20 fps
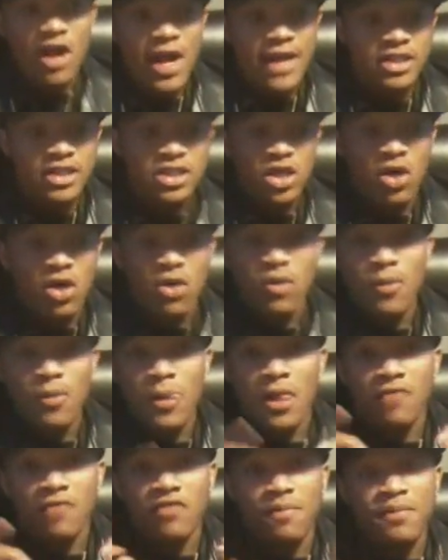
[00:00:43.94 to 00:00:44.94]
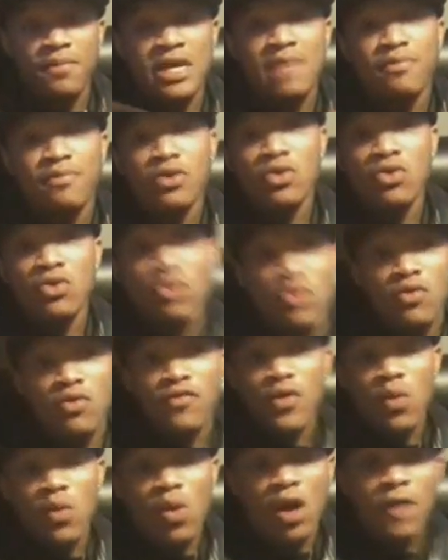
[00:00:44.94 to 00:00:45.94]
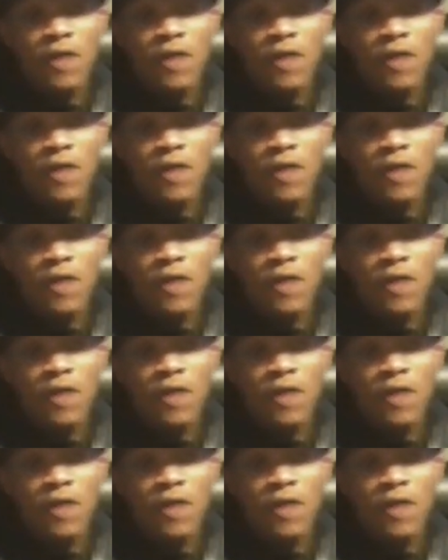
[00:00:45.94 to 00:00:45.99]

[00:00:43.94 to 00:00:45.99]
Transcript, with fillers: All right. So for people who, for